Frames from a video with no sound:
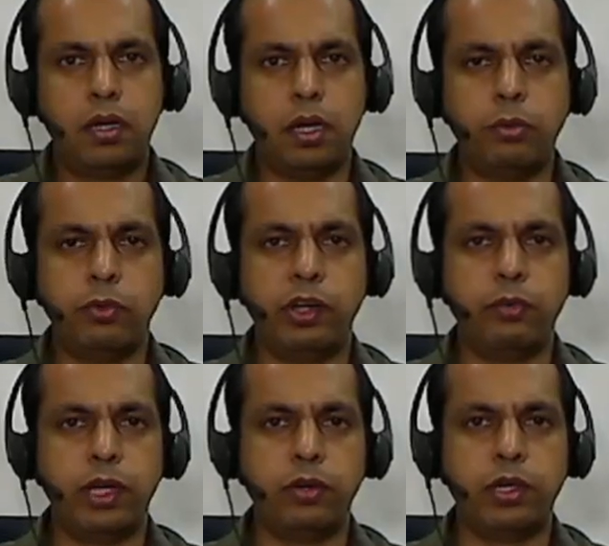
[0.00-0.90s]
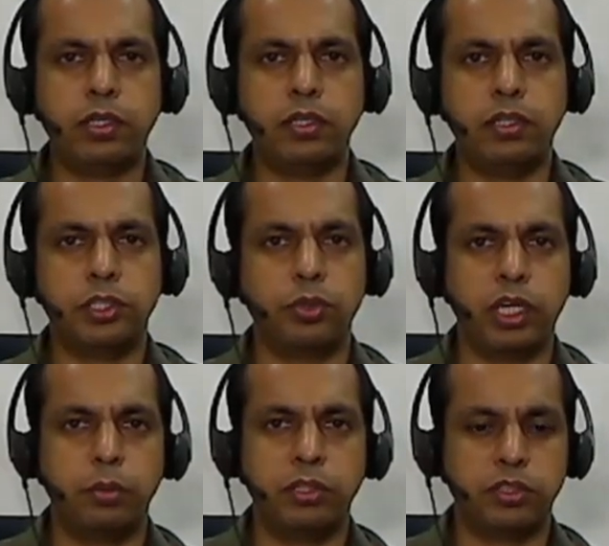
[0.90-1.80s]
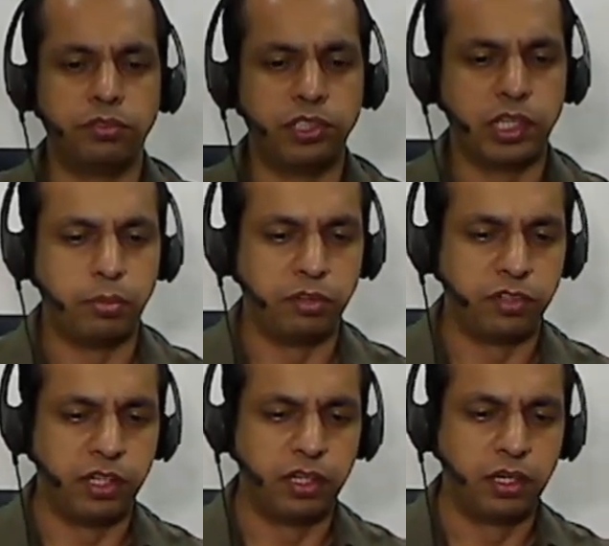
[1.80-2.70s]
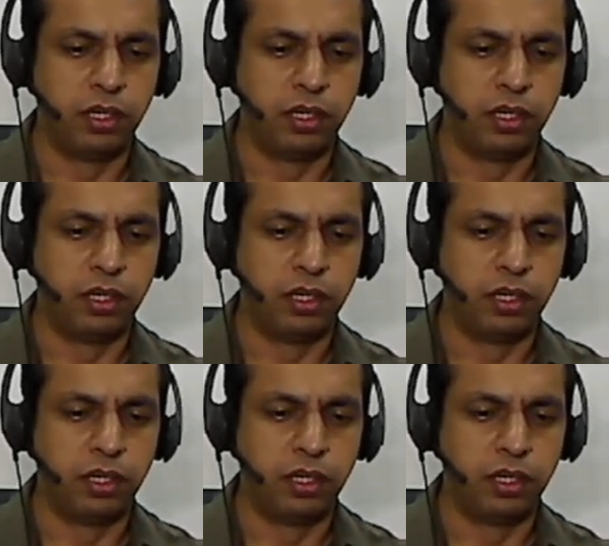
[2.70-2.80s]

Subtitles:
Now we will evaluate the swing limits of this amplifier.